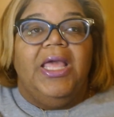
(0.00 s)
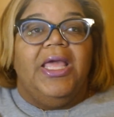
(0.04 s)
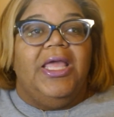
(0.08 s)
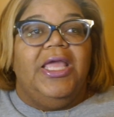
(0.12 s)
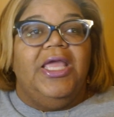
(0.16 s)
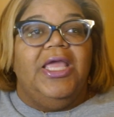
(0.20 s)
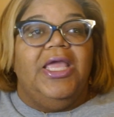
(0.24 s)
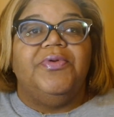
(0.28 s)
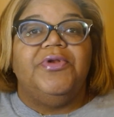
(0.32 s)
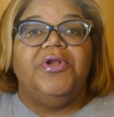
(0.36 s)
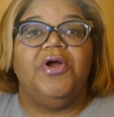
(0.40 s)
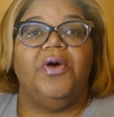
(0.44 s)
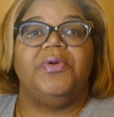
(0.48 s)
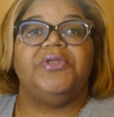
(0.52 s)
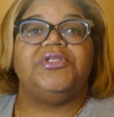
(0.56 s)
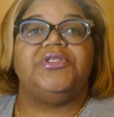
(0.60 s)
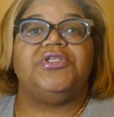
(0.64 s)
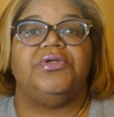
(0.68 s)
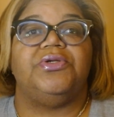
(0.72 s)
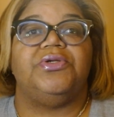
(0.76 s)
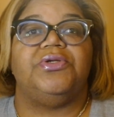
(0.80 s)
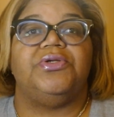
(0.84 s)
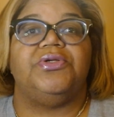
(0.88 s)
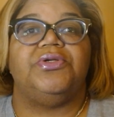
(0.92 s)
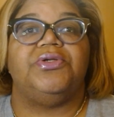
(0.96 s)
Even though it's
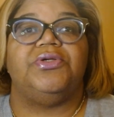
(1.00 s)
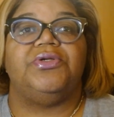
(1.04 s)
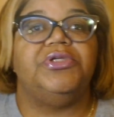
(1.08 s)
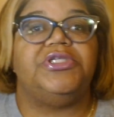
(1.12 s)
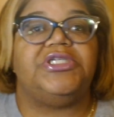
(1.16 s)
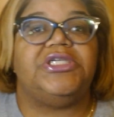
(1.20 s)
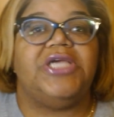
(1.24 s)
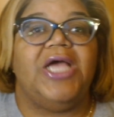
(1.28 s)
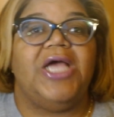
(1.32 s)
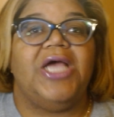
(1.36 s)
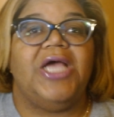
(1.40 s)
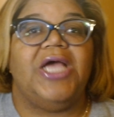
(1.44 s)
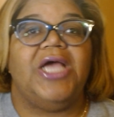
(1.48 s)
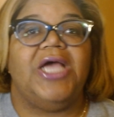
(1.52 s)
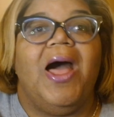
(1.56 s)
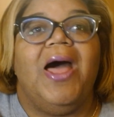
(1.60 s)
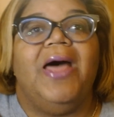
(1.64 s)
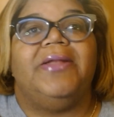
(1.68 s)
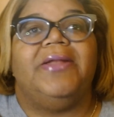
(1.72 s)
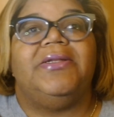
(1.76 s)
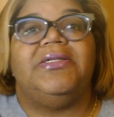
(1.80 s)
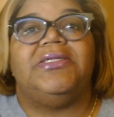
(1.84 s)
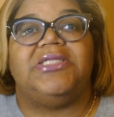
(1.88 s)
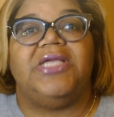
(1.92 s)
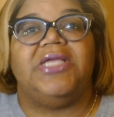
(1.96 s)
her own child, I
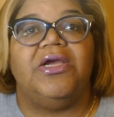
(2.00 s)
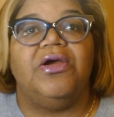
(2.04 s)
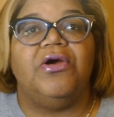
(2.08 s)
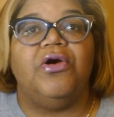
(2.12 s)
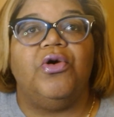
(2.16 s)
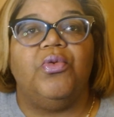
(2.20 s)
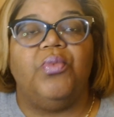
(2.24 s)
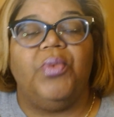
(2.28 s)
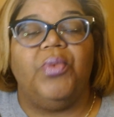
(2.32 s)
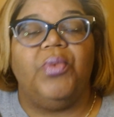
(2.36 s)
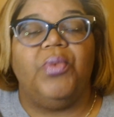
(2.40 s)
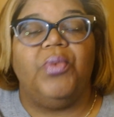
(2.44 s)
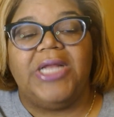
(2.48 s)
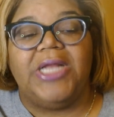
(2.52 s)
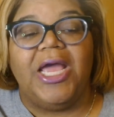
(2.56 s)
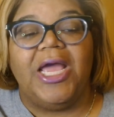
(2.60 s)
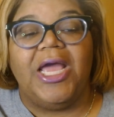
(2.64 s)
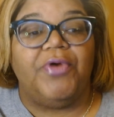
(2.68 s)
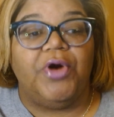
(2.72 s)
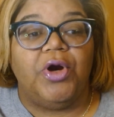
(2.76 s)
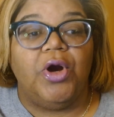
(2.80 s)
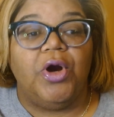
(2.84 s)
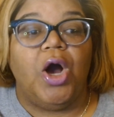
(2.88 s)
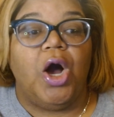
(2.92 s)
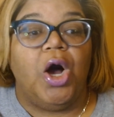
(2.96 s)
understand her wanting to have
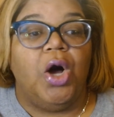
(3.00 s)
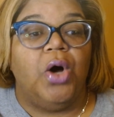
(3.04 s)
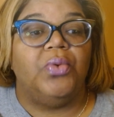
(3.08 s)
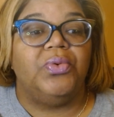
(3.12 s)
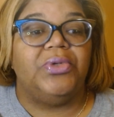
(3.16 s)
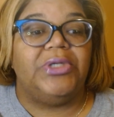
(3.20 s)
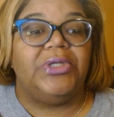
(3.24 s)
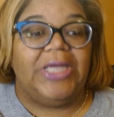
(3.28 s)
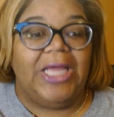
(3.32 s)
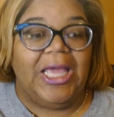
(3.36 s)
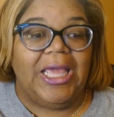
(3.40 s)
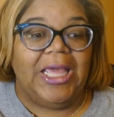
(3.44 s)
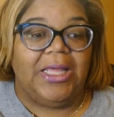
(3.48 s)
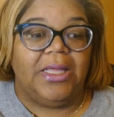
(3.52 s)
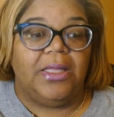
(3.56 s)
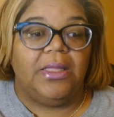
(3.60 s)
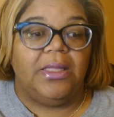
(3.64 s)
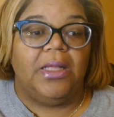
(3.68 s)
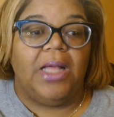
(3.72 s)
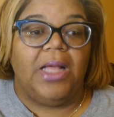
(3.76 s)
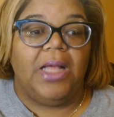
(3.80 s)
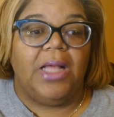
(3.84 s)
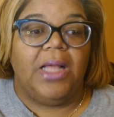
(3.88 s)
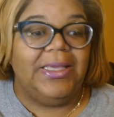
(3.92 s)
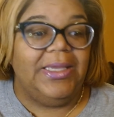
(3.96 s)
her own day.
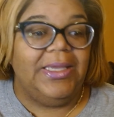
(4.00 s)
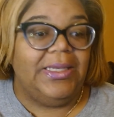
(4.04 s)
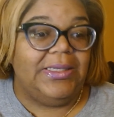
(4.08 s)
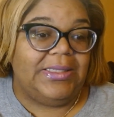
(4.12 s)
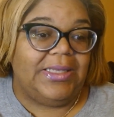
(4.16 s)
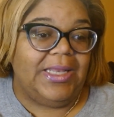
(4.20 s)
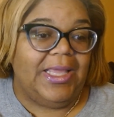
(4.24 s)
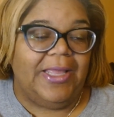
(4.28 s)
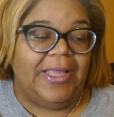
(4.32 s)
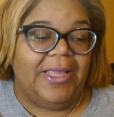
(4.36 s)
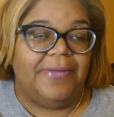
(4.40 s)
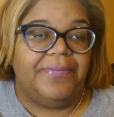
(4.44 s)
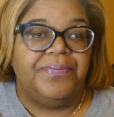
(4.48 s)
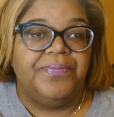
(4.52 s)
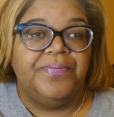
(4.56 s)
I get that.